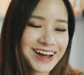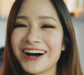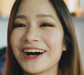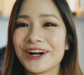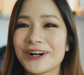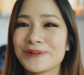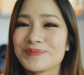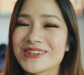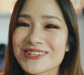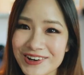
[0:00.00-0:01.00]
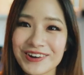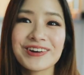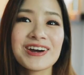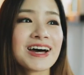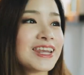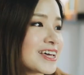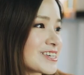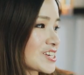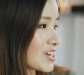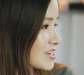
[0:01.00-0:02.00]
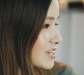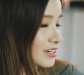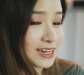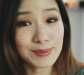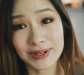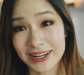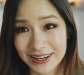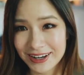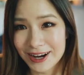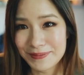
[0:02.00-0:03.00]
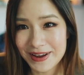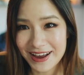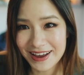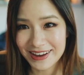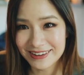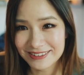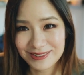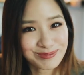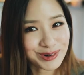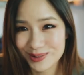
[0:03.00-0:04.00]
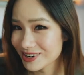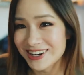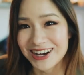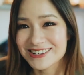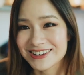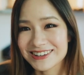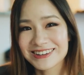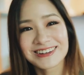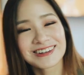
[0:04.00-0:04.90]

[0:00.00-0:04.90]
Um, so let's just keep cleaning up and organizing.